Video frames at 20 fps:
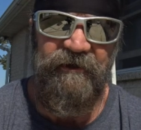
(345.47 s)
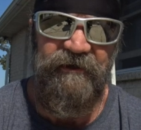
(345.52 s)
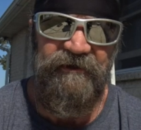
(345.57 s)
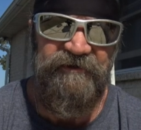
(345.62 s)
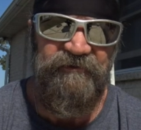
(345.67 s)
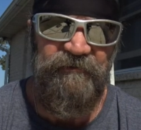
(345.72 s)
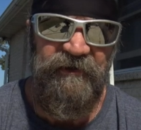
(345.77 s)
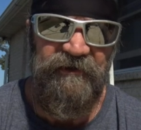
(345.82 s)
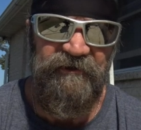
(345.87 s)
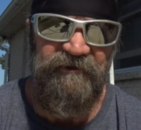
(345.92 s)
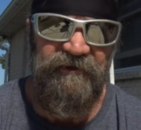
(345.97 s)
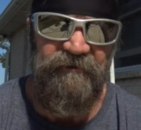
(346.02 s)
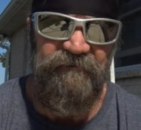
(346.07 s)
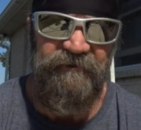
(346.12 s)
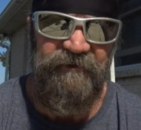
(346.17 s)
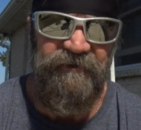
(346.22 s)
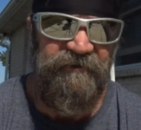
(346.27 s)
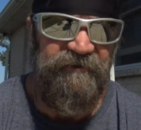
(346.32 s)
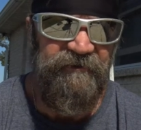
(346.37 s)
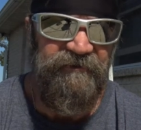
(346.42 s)
aspect of
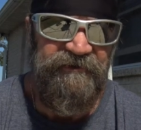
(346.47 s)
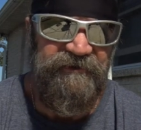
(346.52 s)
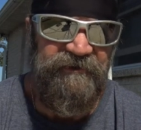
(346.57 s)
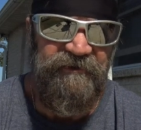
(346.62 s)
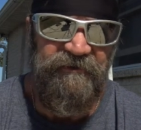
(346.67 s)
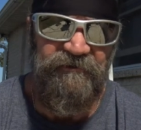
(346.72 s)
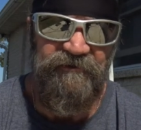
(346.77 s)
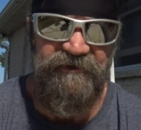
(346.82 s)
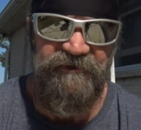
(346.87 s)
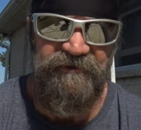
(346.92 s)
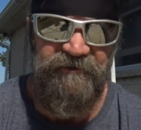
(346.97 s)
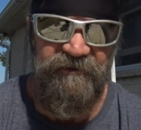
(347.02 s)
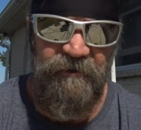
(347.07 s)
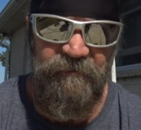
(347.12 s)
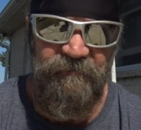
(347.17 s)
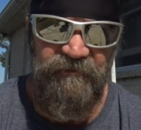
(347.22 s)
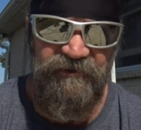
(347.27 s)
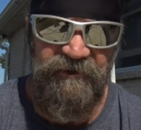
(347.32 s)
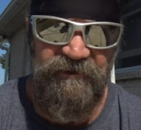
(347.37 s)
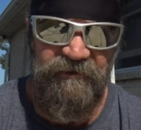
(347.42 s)
it. It's nickels and
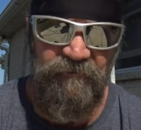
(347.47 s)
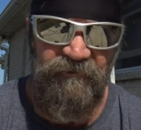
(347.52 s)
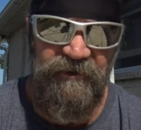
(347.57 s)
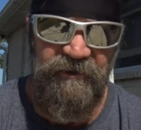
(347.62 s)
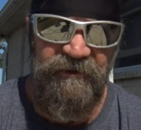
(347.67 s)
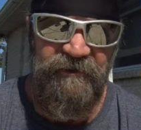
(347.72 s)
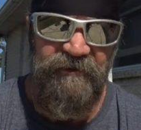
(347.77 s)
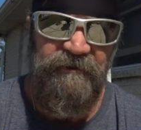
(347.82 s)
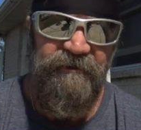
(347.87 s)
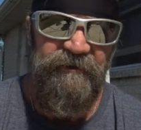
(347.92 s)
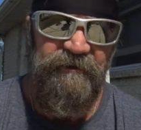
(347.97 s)
dimes anyway,